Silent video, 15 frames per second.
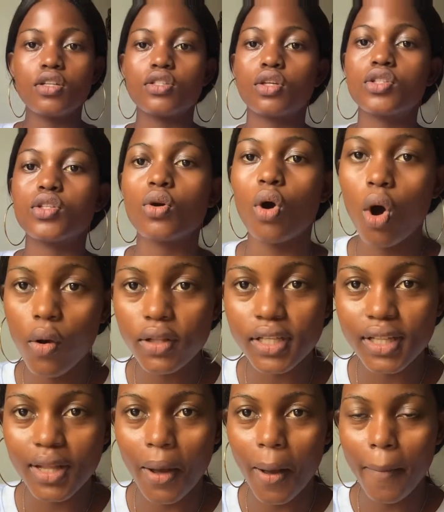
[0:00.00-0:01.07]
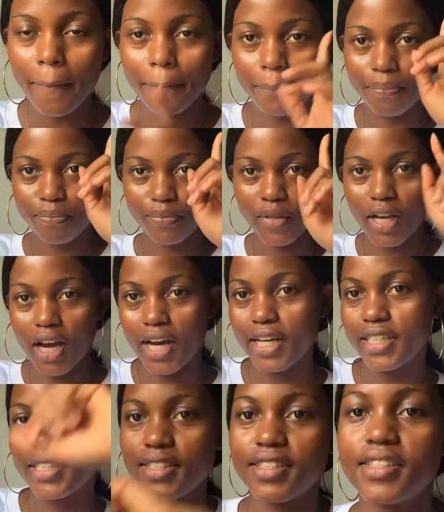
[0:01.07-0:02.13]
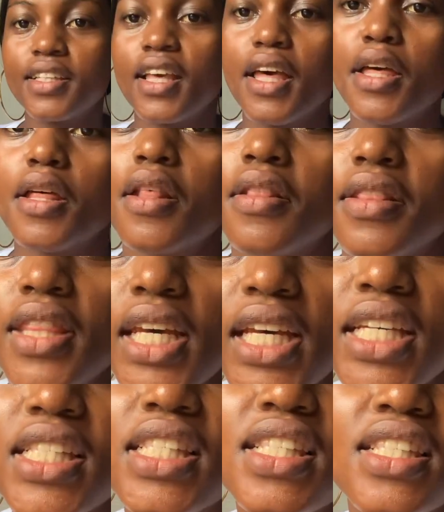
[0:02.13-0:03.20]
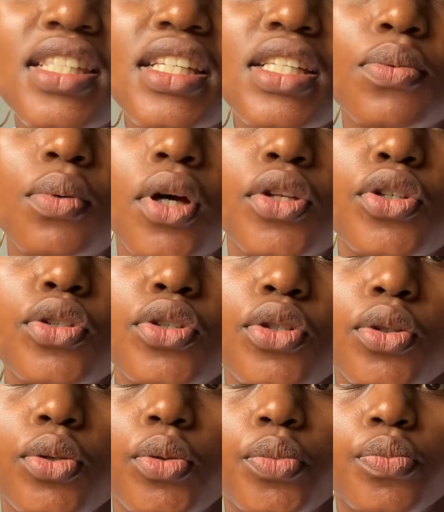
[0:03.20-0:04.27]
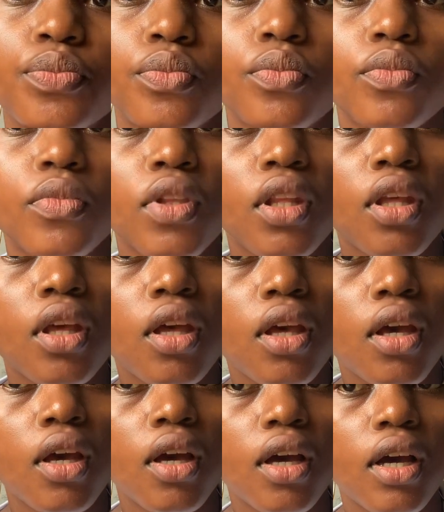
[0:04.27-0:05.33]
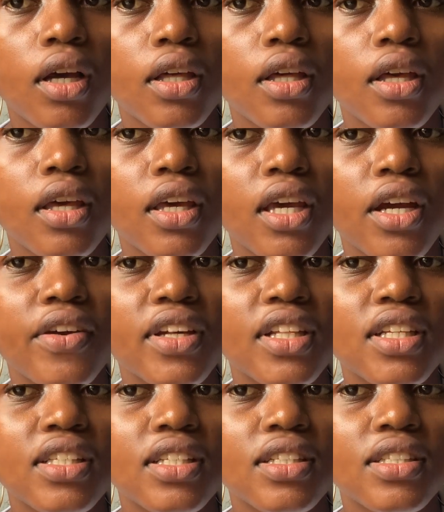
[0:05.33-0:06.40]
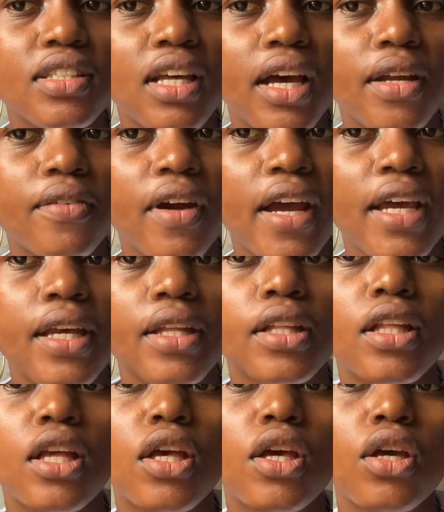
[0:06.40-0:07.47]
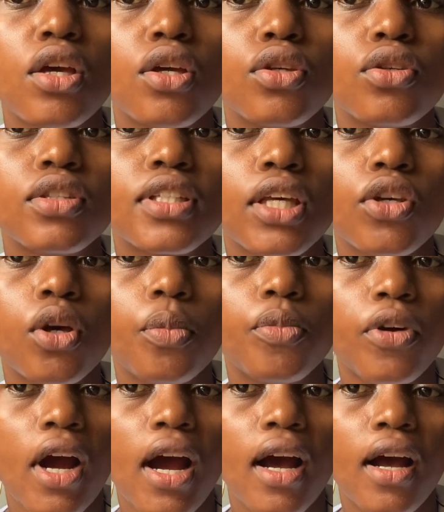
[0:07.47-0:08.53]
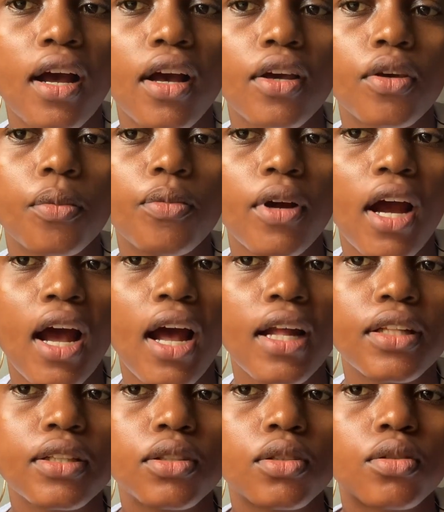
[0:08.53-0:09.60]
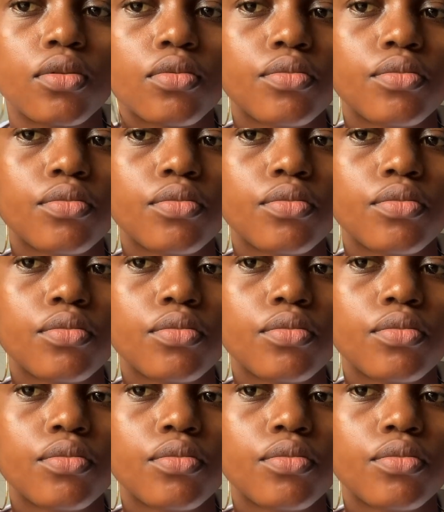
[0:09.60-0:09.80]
so to hold it up guys this is what you do here it is inside right you take your bra your bra handle